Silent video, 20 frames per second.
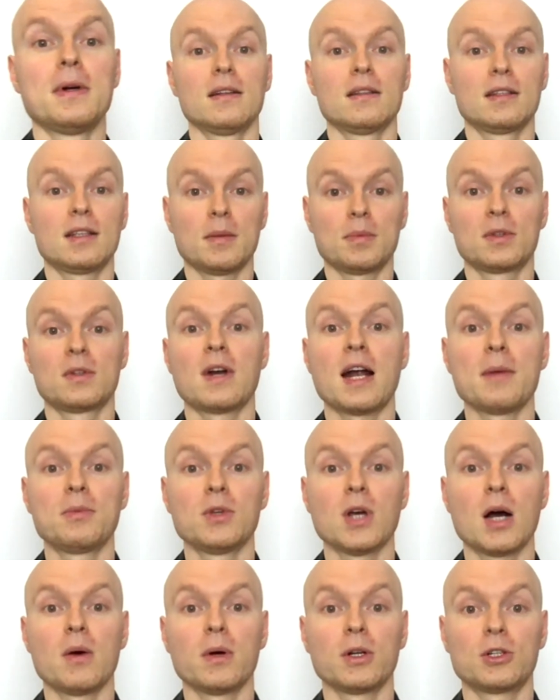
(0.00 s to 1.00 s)
subscribe
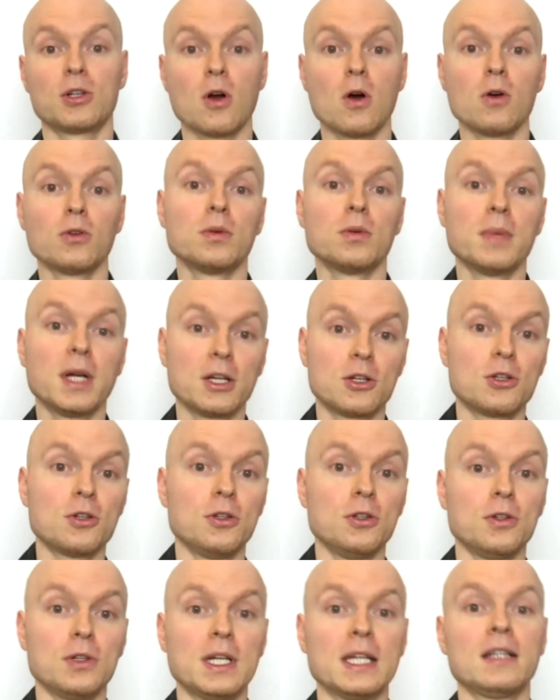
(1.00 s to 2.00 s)
to our show to make sure
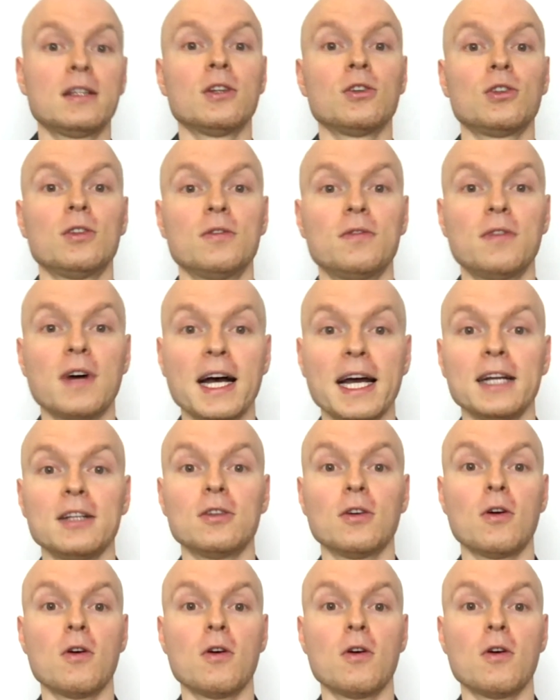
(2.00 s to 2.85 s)
you get notified